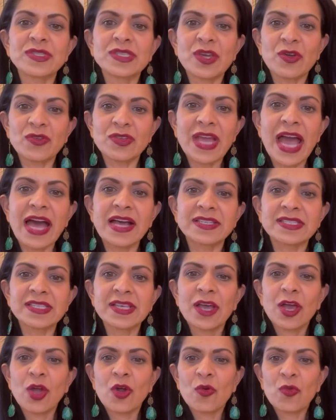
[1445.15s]
So yes,
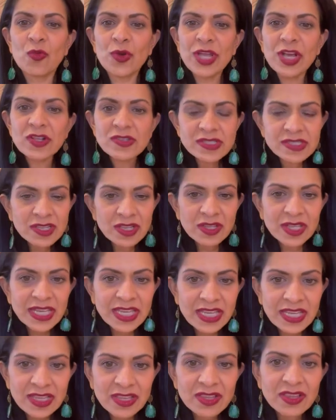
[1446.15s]
Real
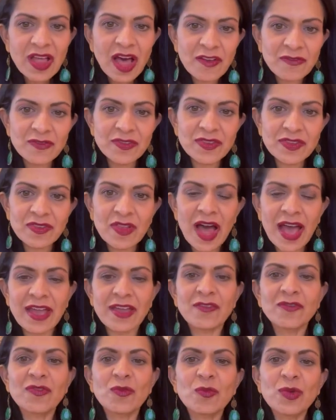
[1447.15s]
Celine loves
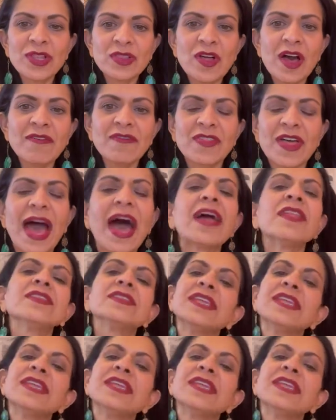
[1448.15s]
life. We love that.